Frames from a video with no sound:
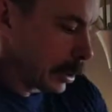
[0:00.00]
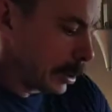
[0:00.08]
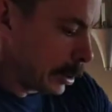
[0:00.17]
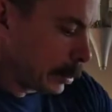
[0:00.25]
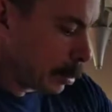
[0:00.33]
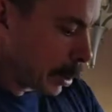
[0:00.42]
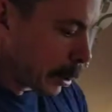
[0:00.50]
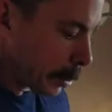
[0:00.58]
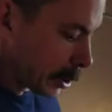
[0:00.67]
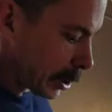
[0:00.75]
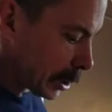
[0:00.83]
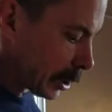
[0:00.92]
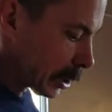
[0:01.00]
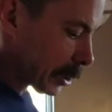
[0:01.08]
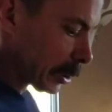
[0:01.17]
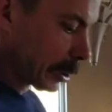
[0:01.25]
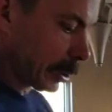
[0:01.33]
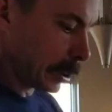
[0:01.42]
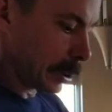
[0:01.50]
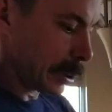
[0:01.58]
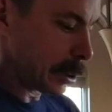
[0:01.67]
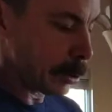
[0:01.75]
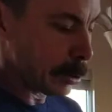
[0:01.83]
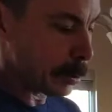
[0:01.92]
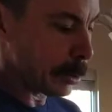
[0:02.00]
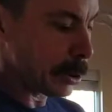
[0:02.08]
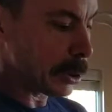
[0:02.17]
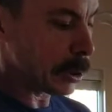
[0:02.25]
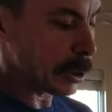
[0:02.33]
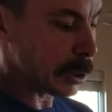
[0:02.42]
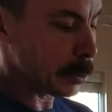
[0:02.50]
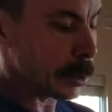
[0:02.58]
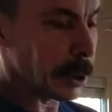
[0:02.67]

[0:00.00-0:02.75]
that's the proper size, so I'm using this